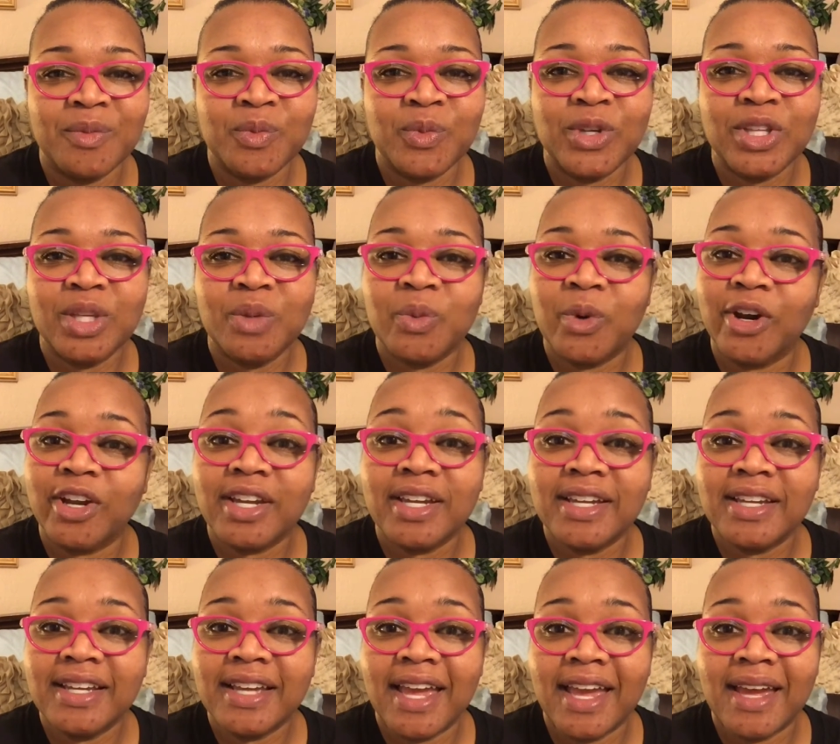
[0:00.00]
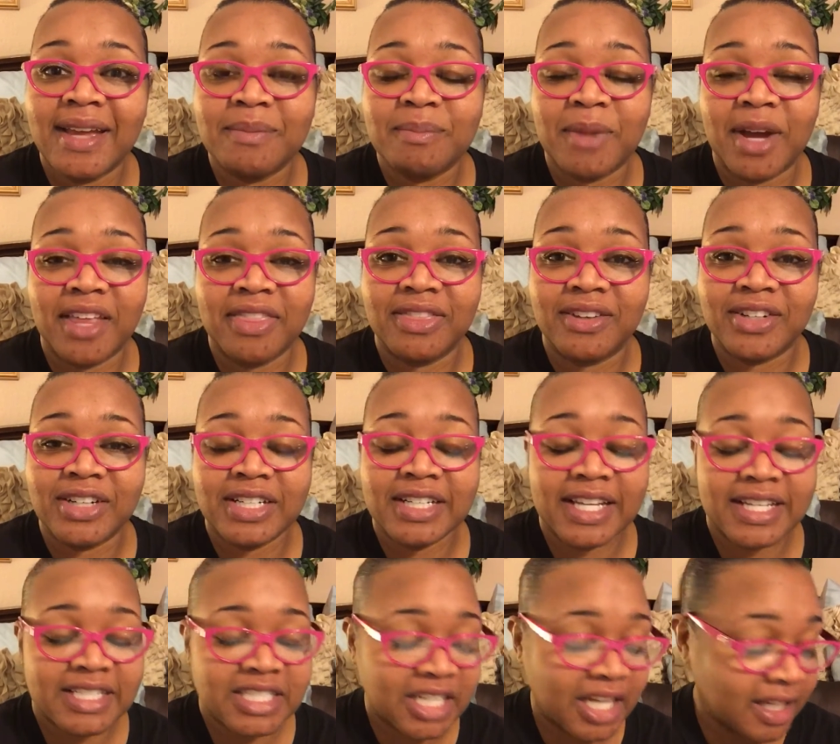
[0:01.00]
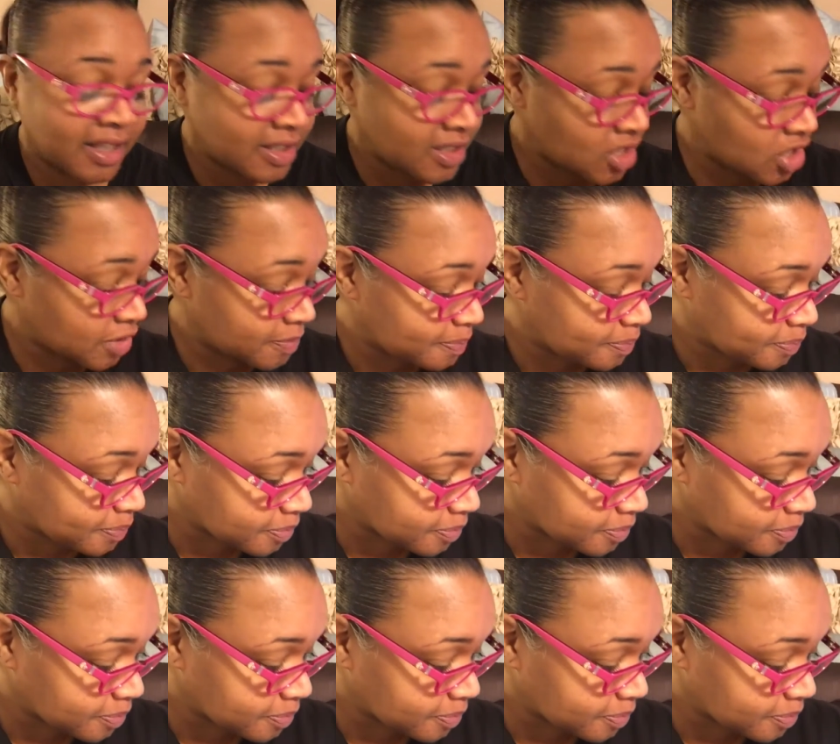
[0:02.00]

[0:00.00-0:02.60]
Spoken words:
really working at my 30-day challenge.